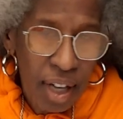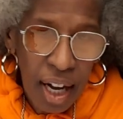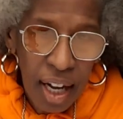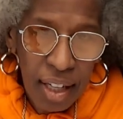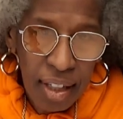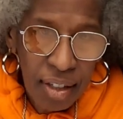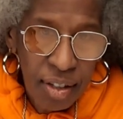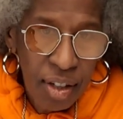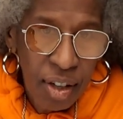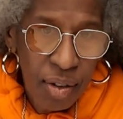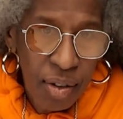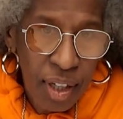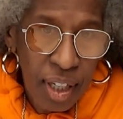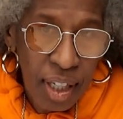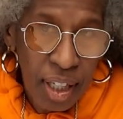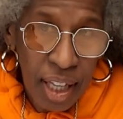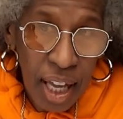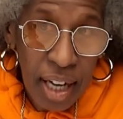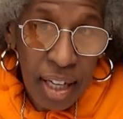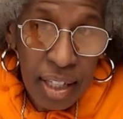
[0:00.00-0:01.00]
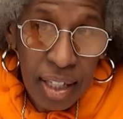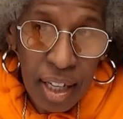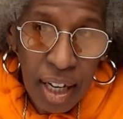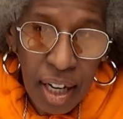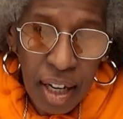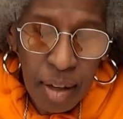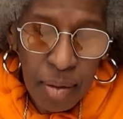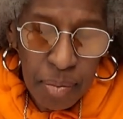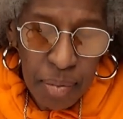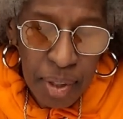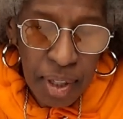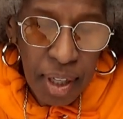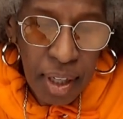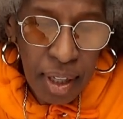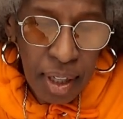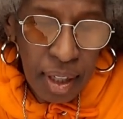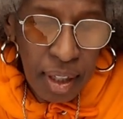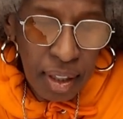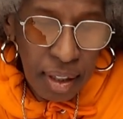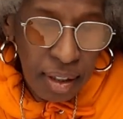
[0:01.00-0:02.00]
got you know and a lot of times
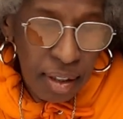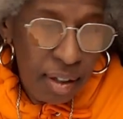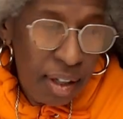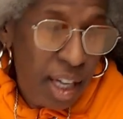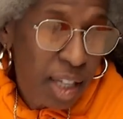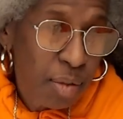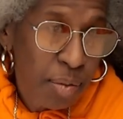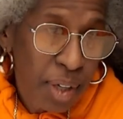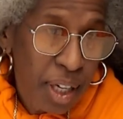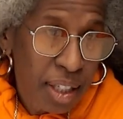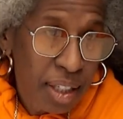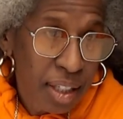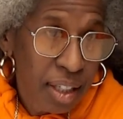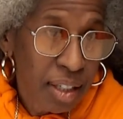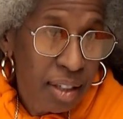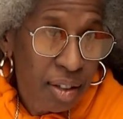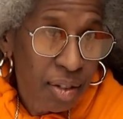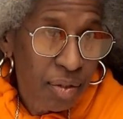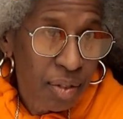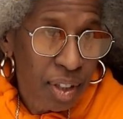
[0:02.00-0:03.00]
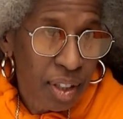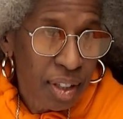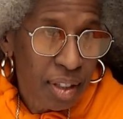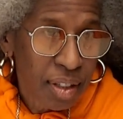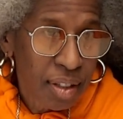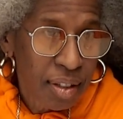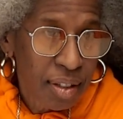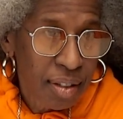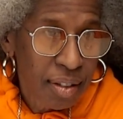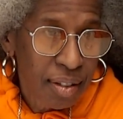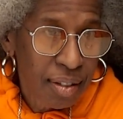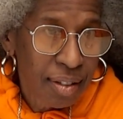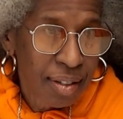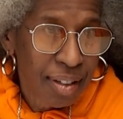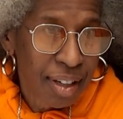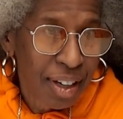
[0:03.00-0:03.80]
you know that's what I did over these yes.